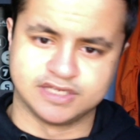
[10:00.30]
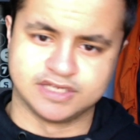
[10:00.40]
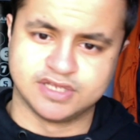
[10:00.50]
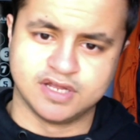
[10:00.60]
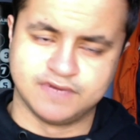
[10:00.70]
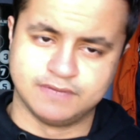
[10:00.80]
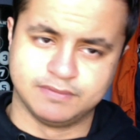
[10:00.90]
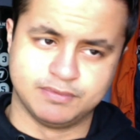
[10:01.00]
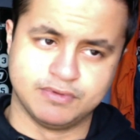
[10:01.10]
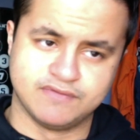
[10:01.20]
starter for
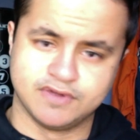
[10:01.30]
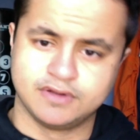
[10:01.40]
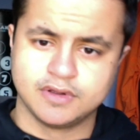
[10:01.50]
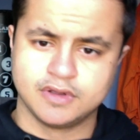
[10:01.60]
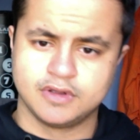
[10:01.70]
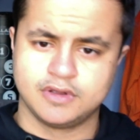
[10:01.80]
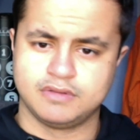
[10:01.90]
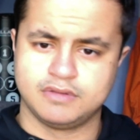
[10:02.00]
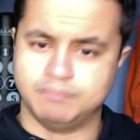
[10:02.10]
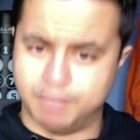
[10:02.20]
Liverpool ever.
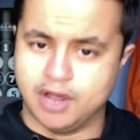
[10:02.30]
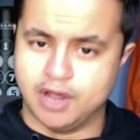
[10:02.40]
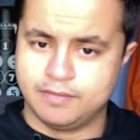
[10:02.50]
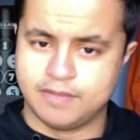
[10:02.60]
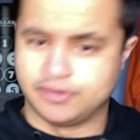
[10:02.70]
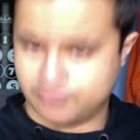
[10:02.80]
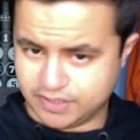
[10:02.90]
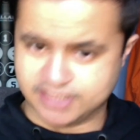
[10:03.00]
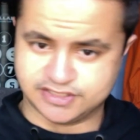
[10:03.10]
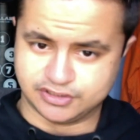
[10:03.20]
But I
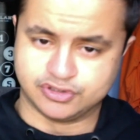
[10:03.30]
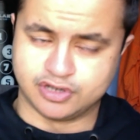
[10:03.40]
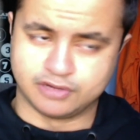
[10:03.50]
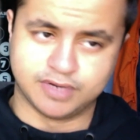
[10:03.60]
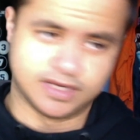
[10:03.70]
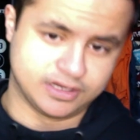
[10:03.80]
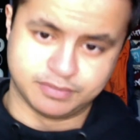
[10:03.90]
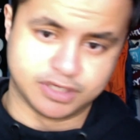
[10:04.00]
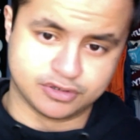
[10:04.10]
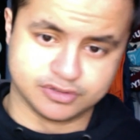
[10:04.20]
think he's a good young player that could
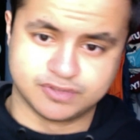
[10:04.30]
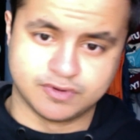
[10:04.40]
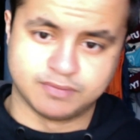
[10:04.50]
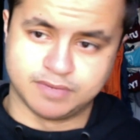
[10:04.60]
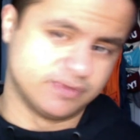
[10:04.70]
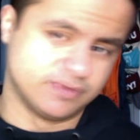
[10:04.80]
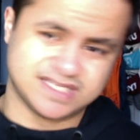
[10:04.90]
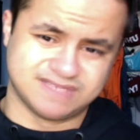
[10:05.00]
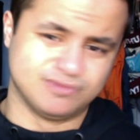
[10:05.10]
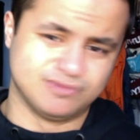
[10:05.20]
be a good squad player. And
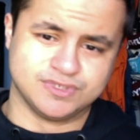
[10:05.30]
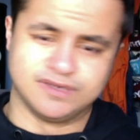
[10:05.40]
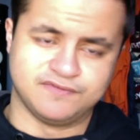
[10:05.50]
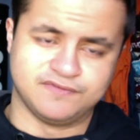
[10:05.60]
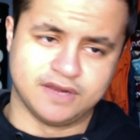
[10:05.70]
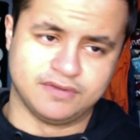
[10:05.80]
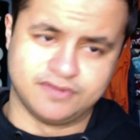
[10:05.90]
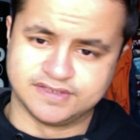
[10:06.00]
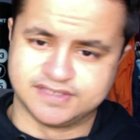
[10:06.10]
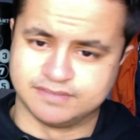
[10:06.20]
that's also a fine
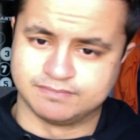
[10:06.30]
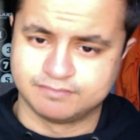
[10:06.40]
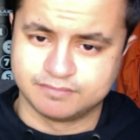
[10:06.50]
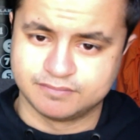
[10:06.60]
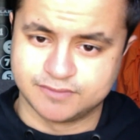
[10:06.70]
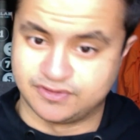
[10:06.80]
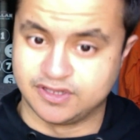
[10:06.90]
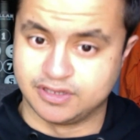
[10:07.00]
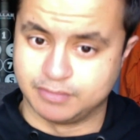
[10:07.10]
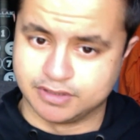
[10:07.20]
thing to
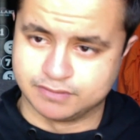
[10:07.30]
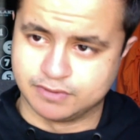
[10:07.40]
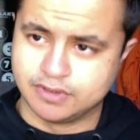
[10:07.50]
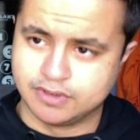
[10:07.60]
think about as well.